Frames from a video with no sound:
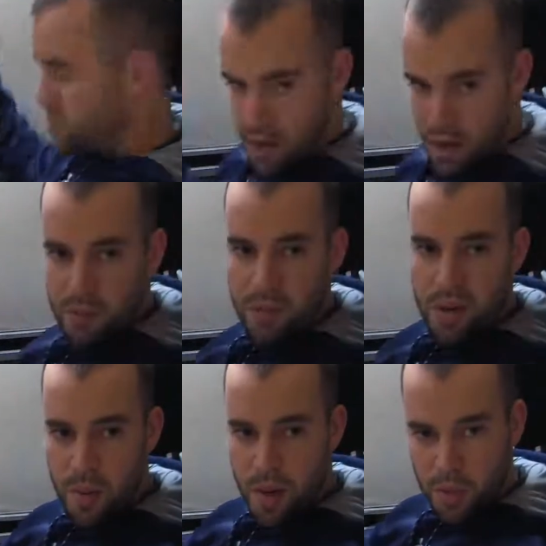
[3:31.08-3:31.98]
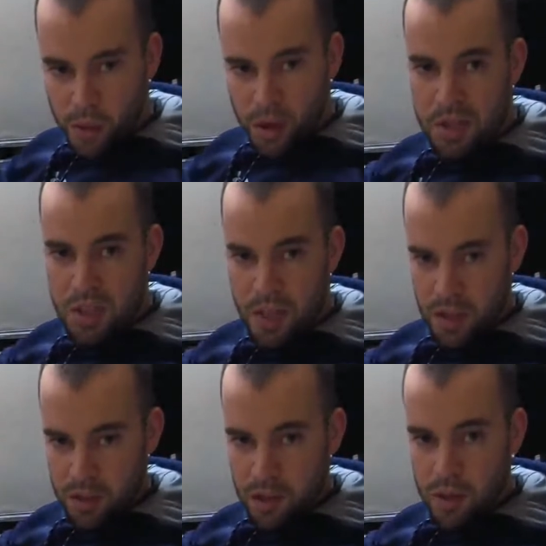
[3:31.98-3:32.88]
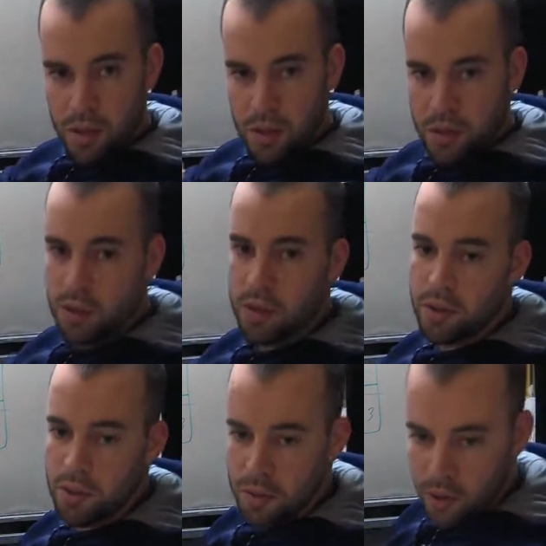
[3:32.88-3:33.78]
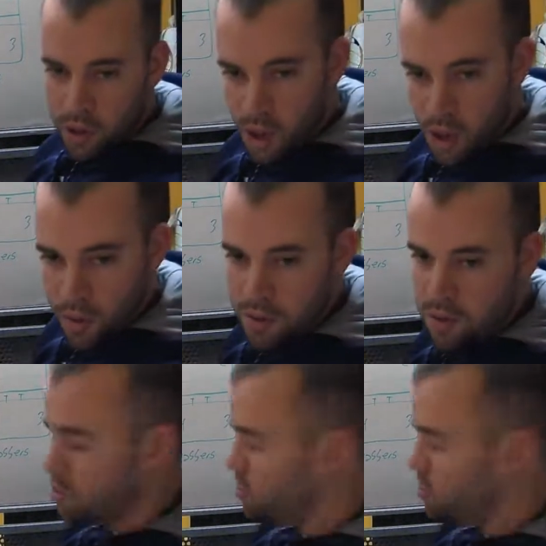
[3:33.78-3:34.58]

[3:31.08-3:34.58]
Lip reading: Every about 30 seconds, you're going. So